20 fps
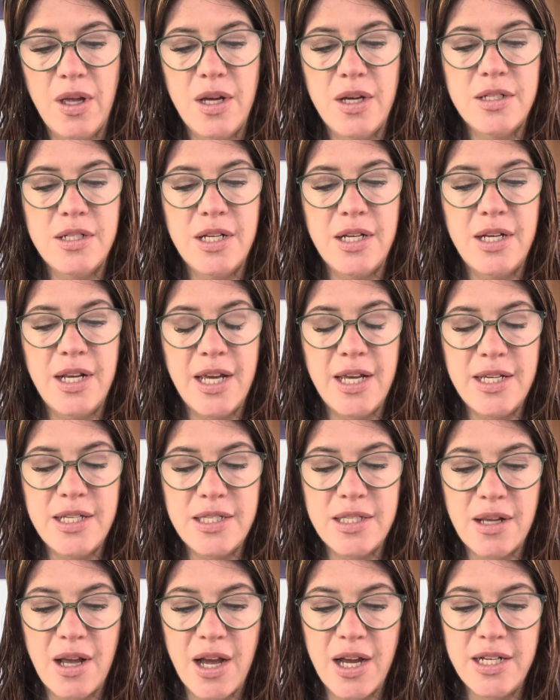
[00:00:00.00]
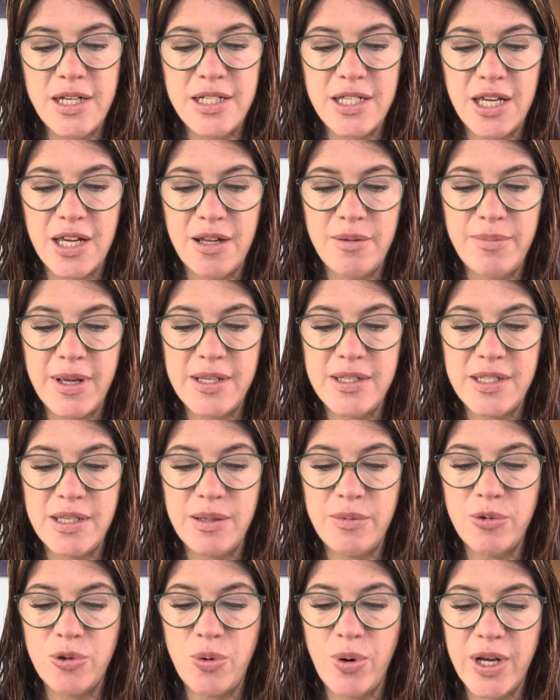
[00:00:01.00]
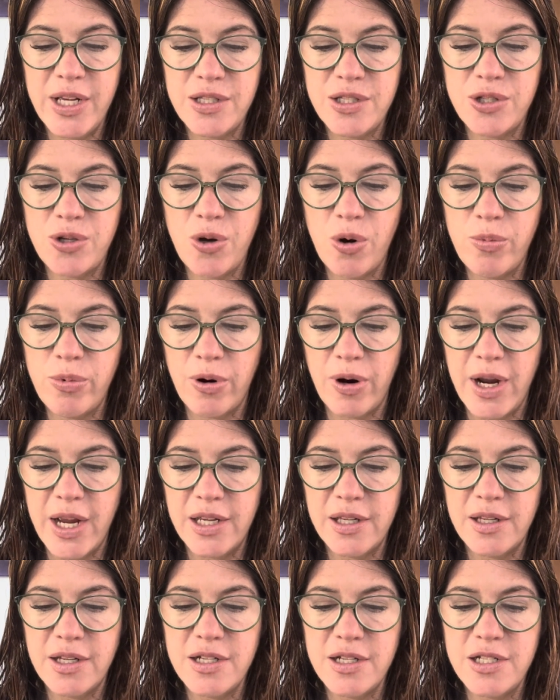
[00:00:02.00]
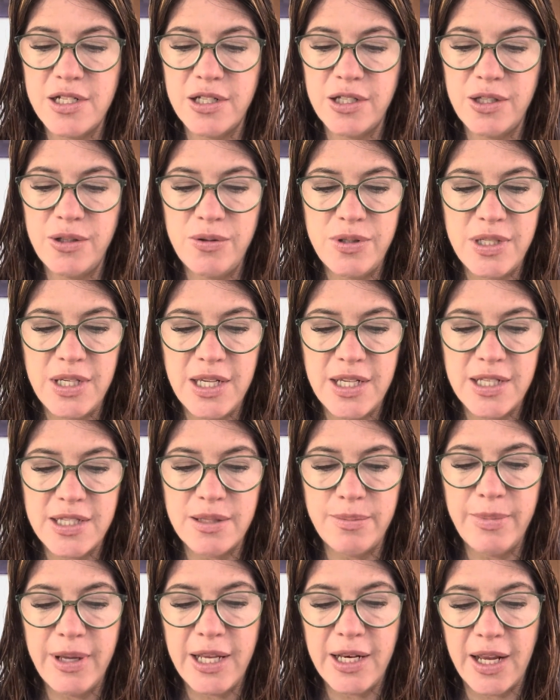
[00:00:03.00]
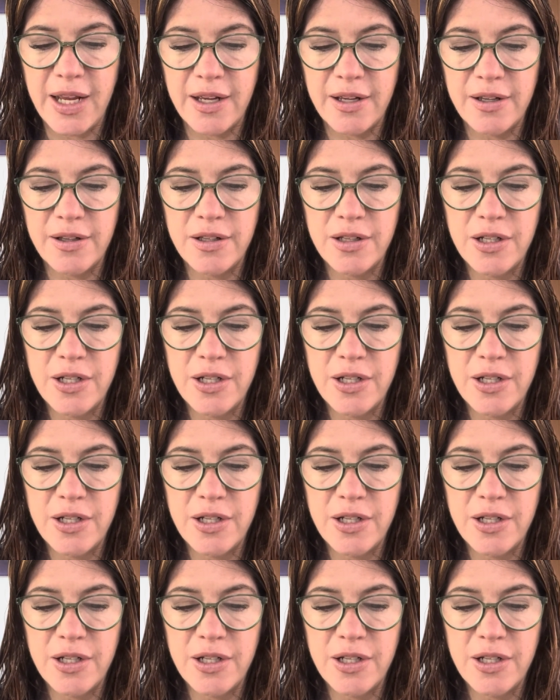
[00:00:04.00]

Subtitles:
Today's idea may seem quite sobering until you see its meaning.